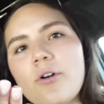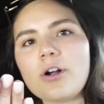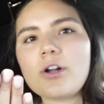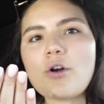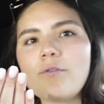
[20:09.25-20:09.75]

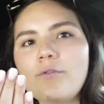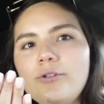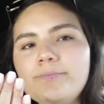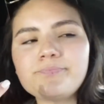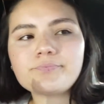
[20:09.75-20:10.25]
or
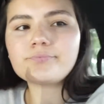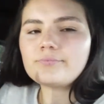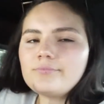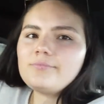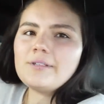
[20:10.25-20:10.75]
oval.
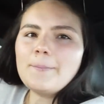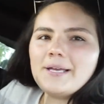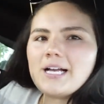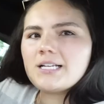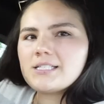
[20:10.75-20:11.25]

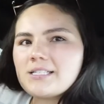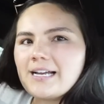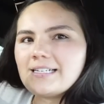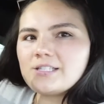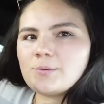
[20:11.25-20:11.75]
Because
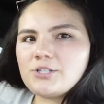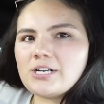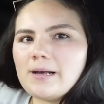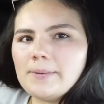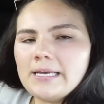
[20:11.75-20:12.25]
I did switch
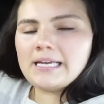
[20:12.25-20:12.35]
it up